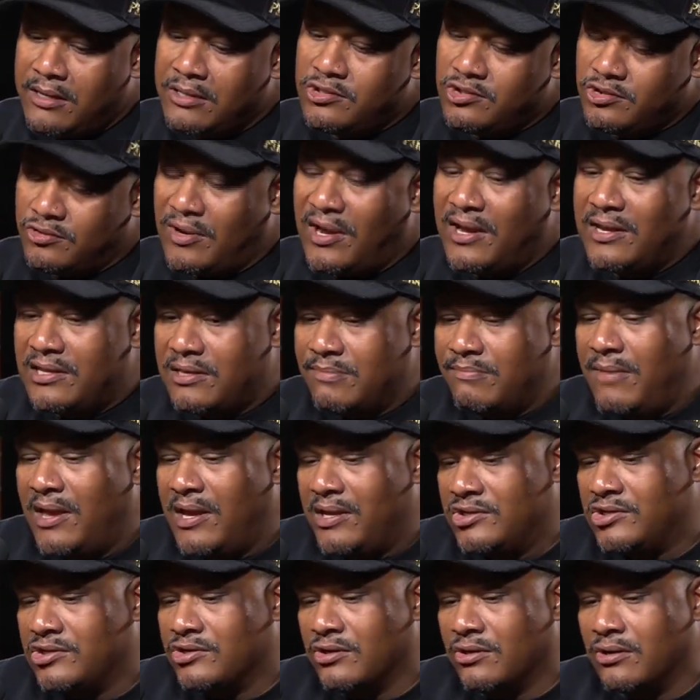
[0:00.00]
trying to
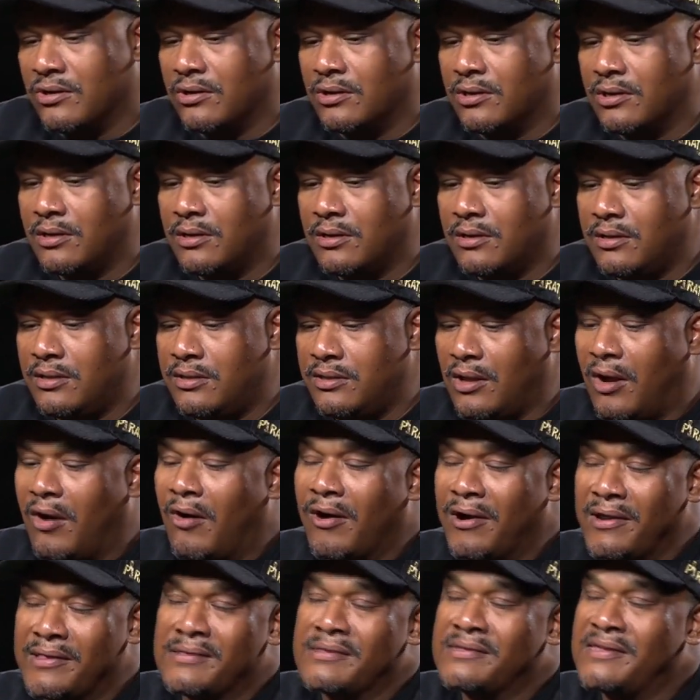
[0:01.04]
make sure the
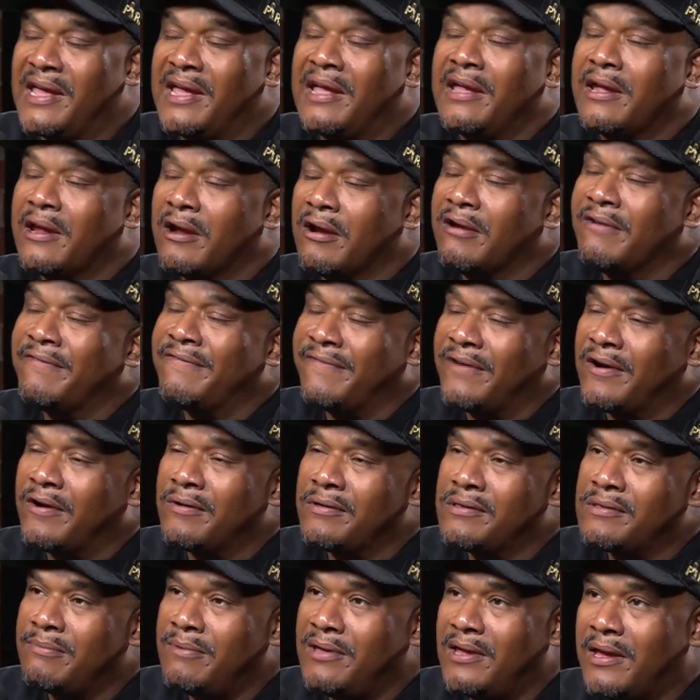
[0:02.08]
artist is taken care of first,